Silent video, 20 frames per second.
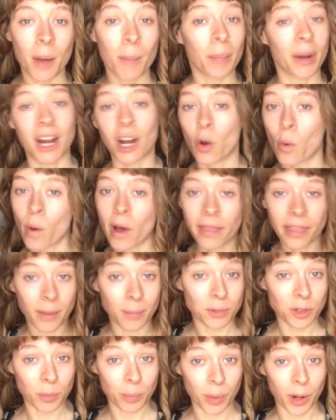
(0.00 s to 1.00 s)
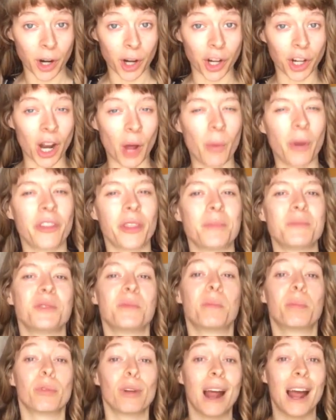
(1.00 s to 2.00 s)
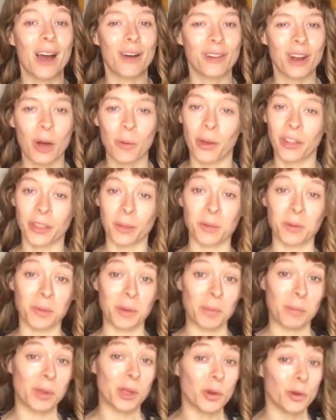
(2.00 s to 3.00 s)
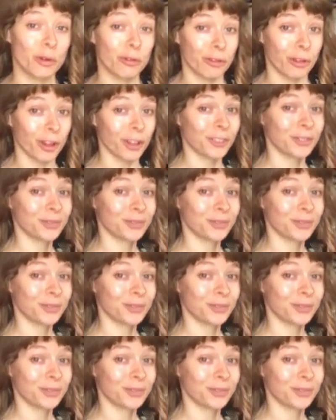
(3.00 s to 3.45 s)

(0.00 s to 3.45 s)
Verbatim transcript: but I don't want them to burn. I want them to brown. I want them to be beautiful.